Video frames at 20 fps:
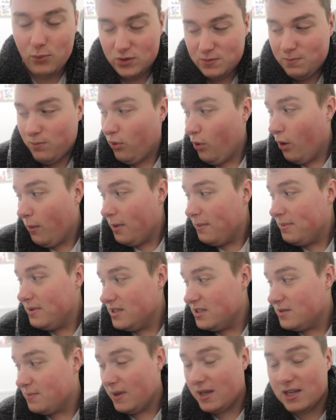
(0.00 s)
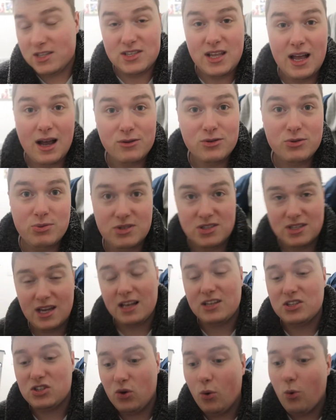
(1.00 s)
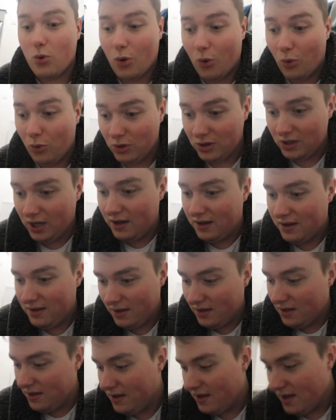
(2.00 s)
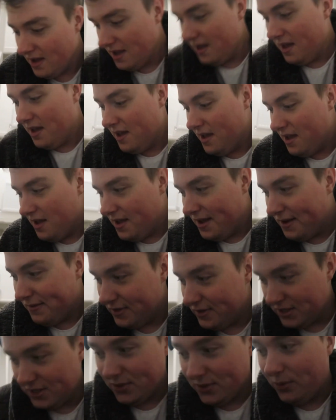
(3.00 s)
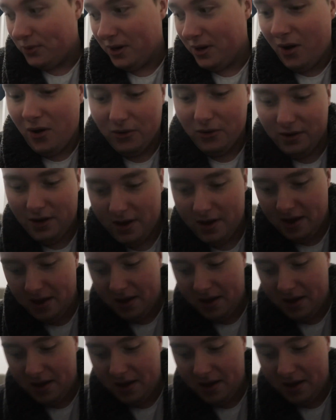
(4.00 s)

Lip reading: was probably because the house was sat so cold for so long.